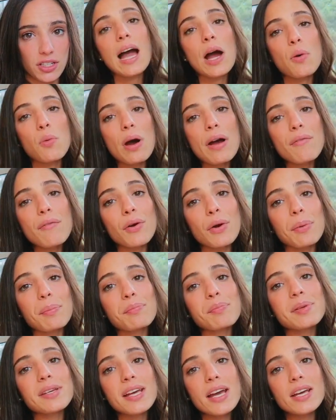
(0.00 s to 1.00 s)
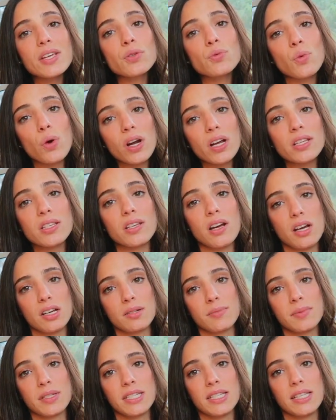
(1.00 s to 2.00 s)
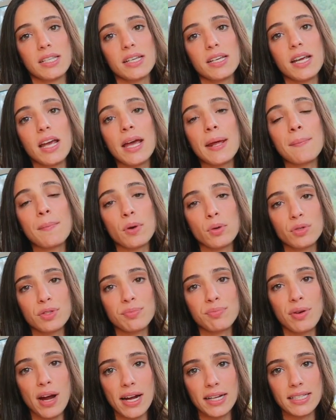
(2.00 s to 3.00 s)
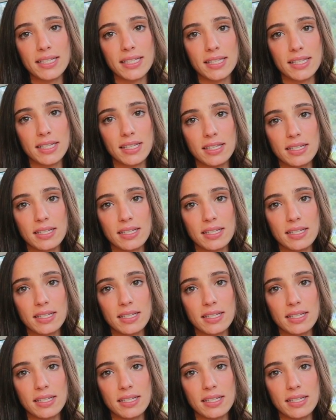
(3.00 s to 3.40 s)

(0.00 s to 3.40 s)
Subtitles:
However, PAs work autonomously in most practices.